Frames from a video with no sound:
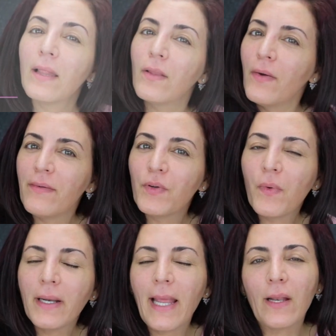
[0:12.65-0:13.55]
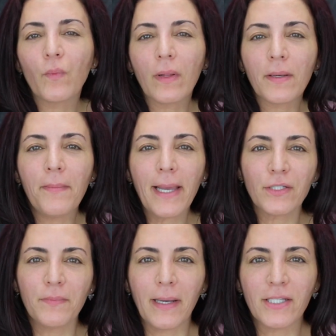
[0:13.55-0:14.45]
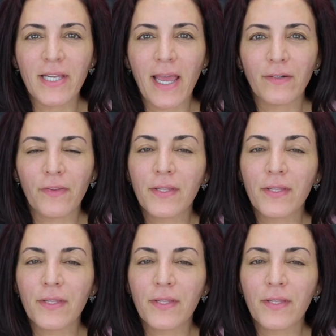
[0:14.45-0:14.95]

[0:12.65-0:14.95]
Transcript: hello everyone and welcome back to my channel.